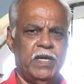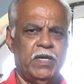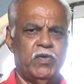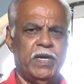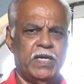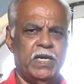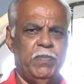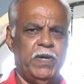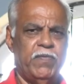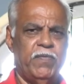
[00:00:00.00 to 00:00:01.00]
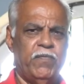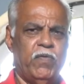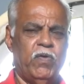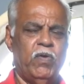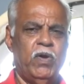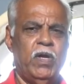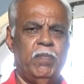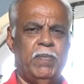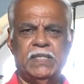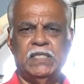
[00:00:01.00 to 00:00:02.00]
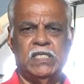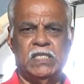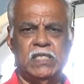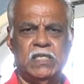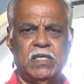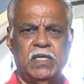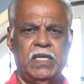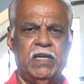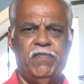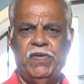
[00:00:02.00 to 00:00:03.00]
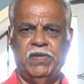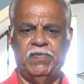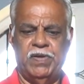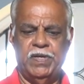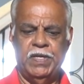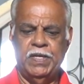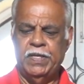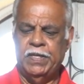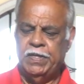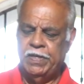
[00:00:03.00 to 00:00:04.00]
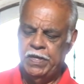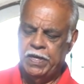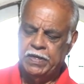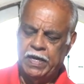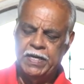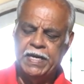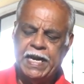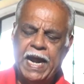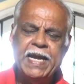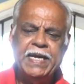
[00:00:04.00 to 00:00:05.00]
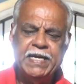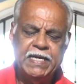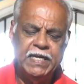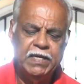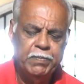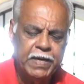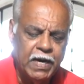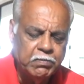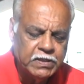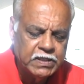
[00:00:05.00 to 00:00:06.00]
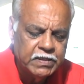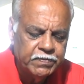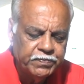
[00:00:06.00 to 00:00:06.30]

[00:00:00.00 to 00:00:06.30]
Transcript: You can keep it for months in the fridge. And grind it till it becomes